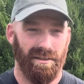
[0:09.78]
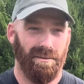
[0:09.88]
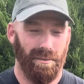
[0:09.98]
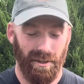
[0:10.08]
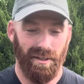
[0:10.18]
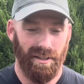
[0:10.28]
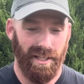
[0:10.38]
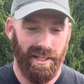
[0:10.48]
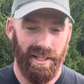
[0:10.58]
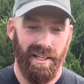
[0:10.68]
would look
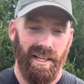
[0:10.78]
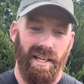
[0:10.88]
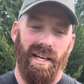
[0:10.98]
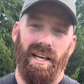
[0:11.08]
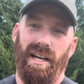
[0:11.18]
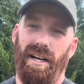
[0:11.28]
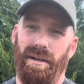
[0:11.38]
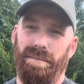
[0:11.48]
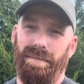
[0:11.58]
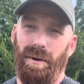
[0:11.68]
like,
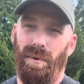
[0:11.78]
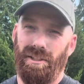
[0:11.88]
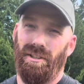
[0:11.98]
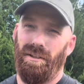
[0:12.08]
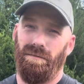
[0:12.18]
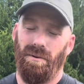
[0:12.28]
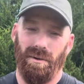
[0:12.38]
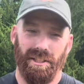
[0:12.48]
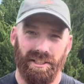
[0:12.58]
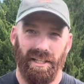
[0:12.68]
and what to look
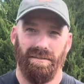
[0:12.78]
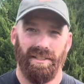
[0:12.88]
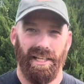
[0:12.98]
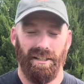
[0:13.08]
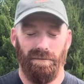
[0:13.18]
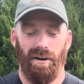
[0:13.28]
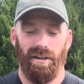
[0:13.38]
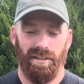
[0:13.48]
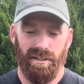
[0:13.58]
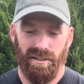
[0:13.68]
for instead of taking a
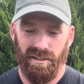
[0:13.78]
fawn.